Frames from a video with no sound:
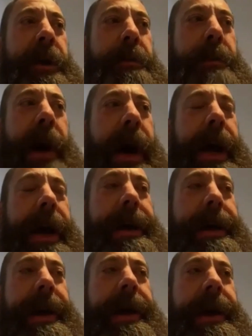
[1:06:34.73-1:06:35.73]
But
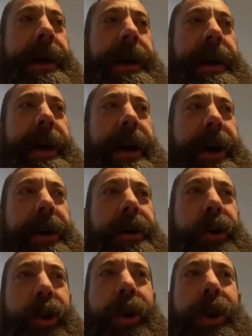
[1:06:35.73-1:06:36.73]

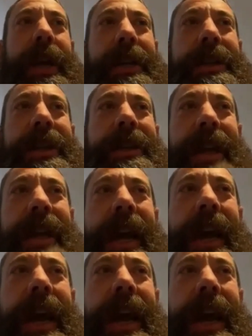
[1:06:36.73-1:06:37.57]
learning to say,